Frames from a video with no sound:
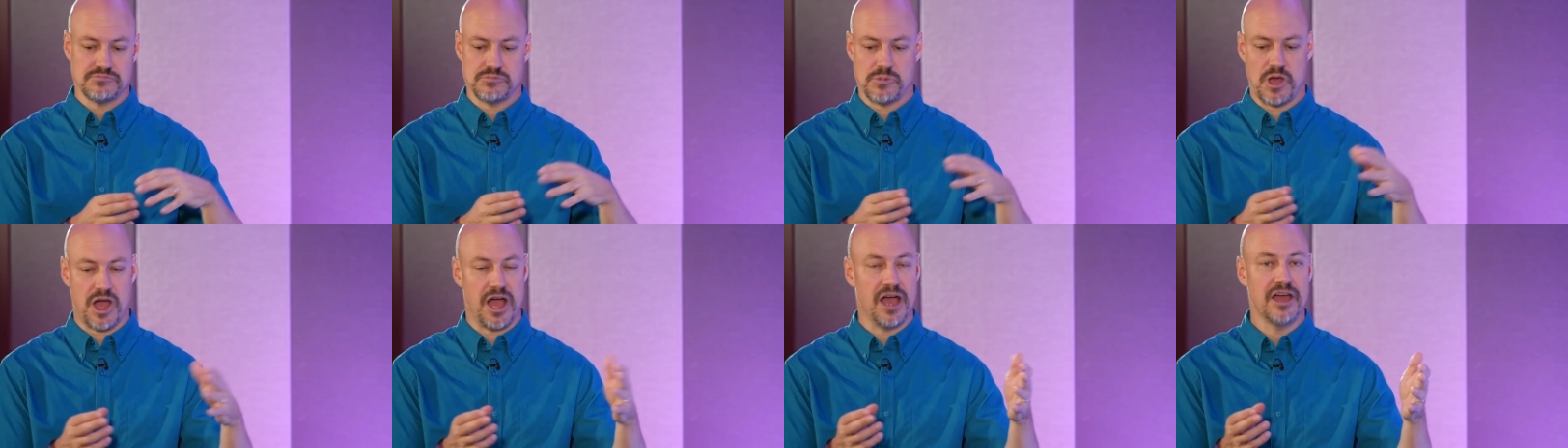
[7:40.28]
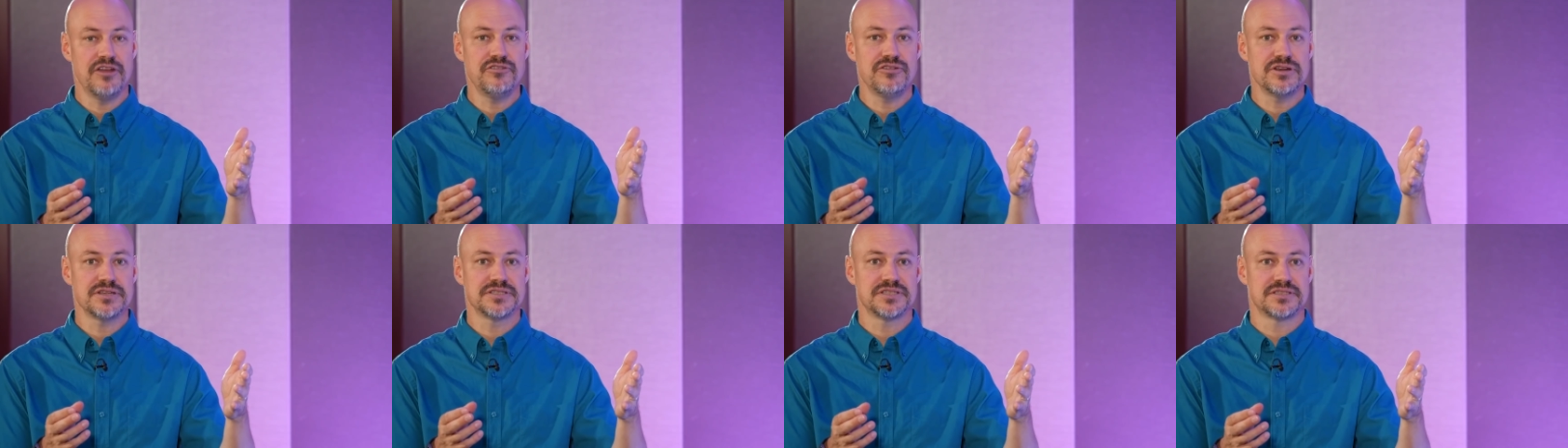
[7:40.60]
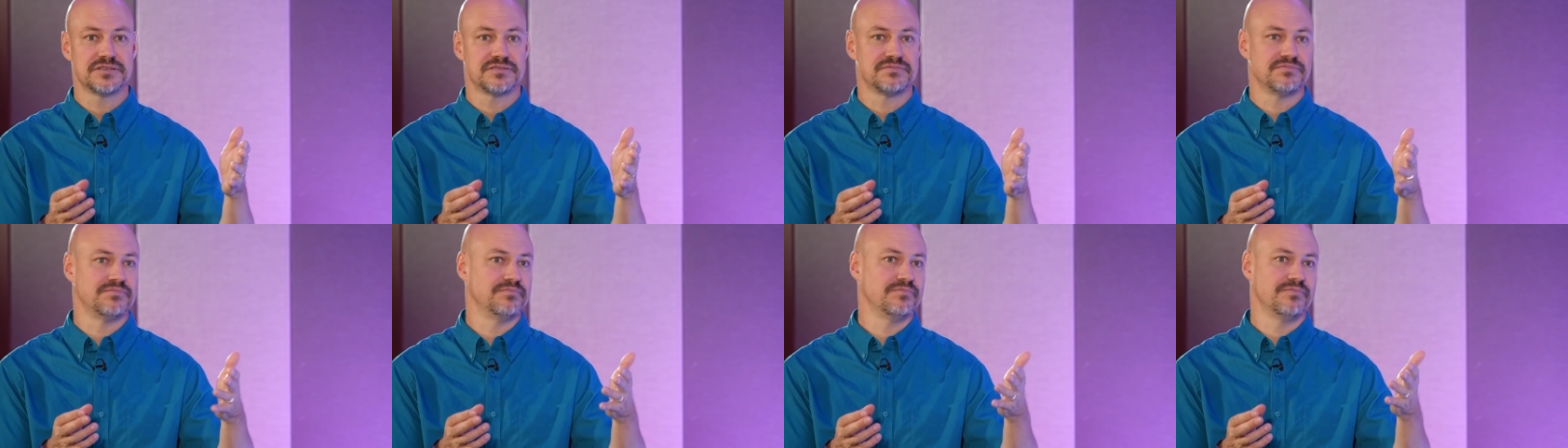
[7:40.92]

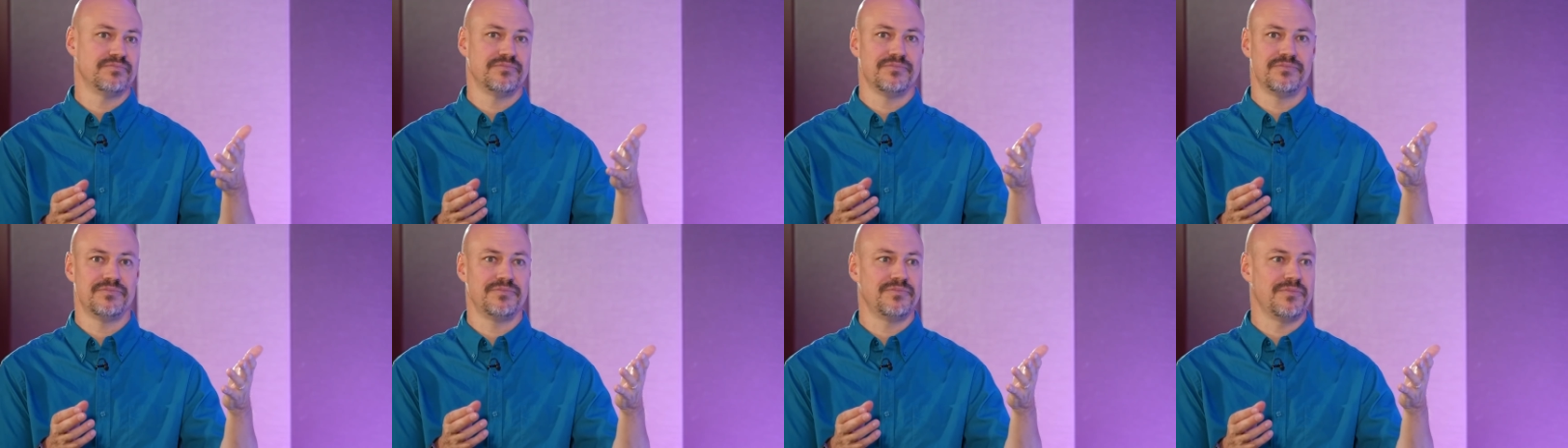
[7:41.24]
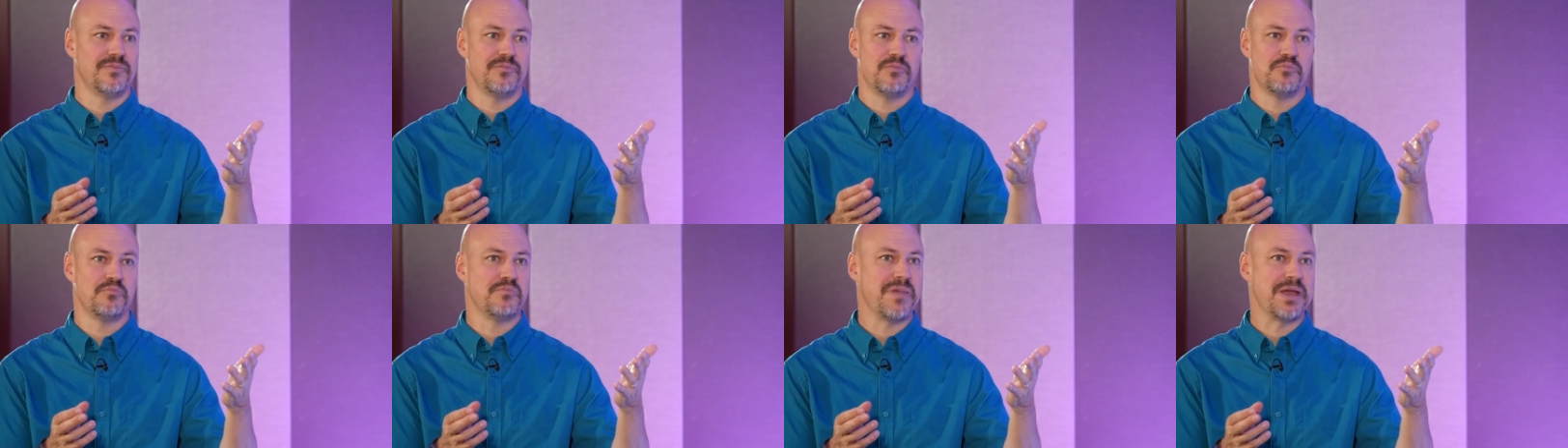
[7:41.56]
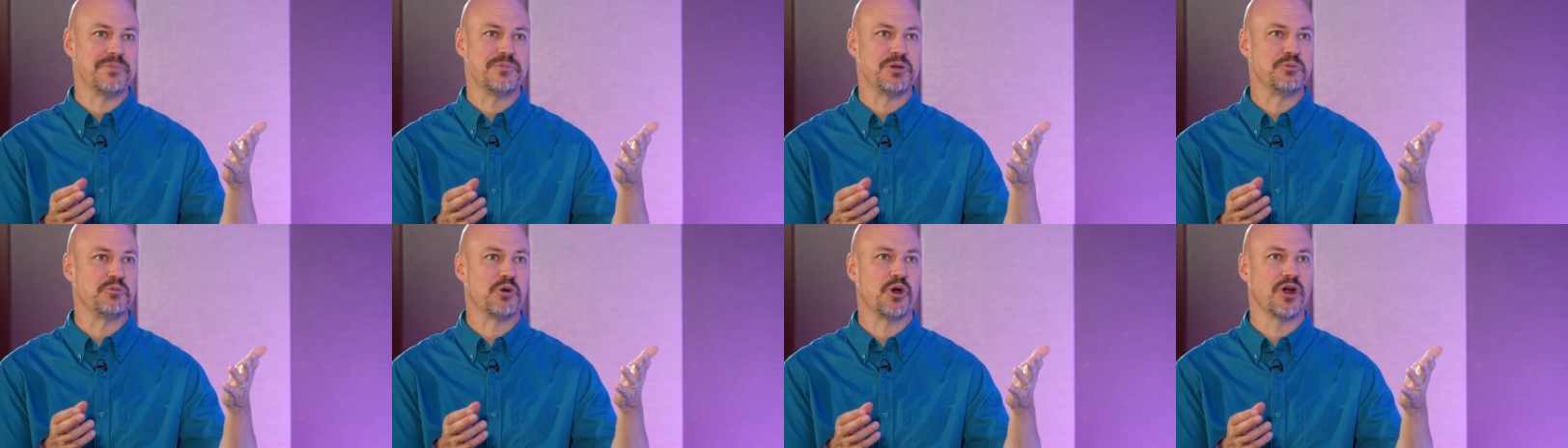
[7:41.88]
hundreds,
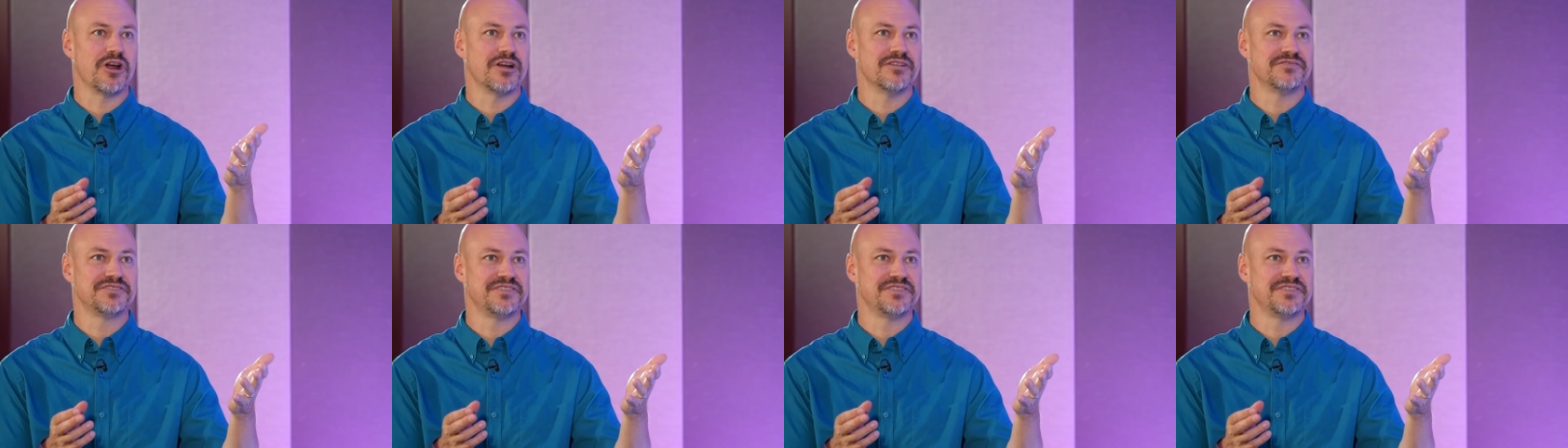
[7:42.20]
maybe more,